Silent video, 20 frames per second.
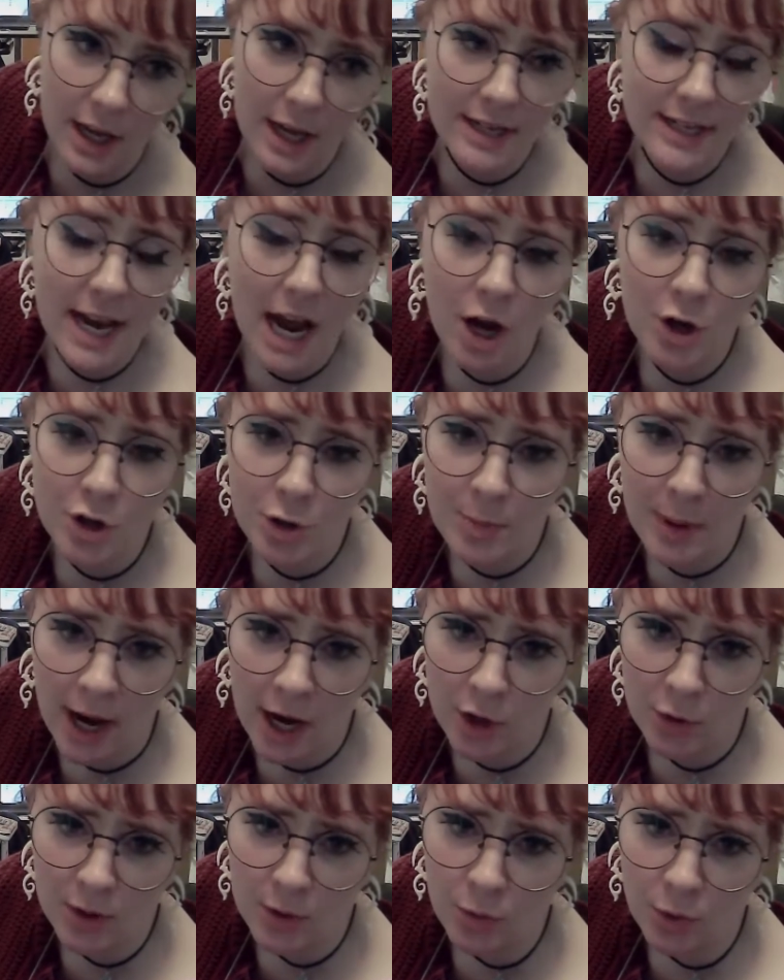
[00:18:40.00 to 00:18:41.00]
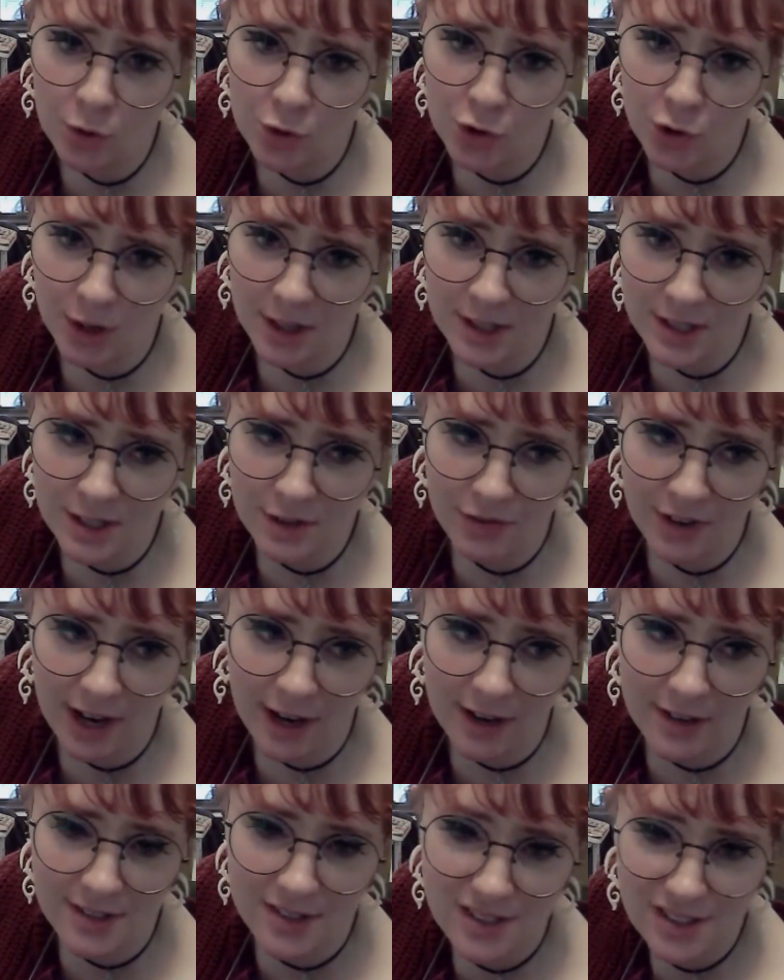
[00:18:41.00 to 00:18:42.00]
Now your battery won't drain as
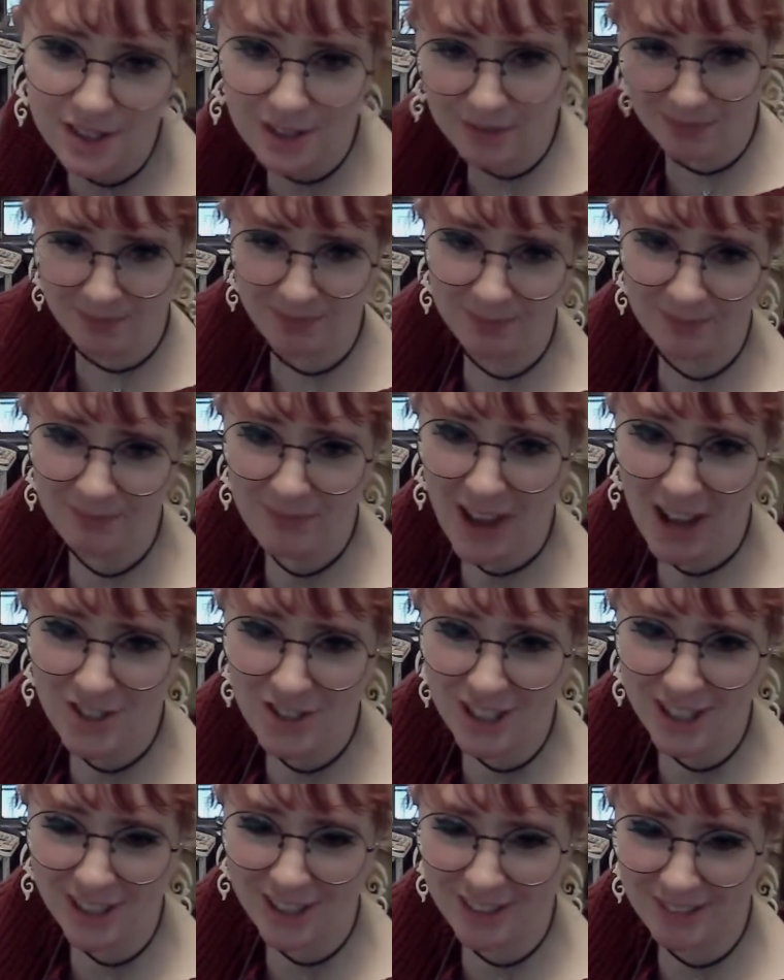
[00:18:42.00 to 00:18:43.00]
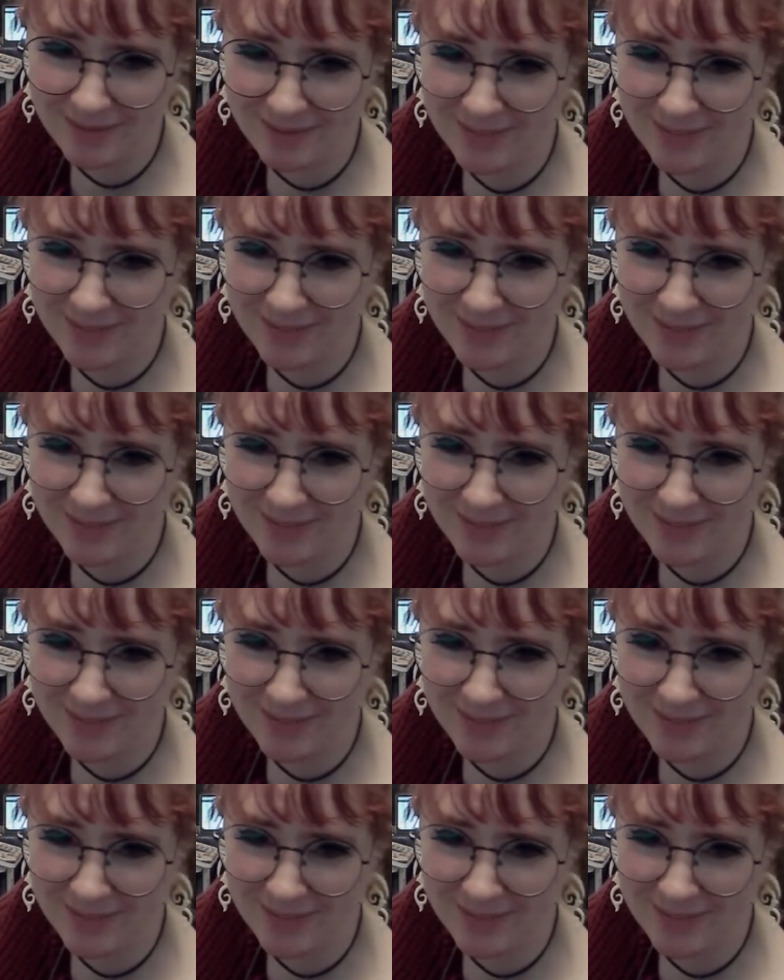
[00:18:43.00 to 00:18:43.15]
fast. Magic!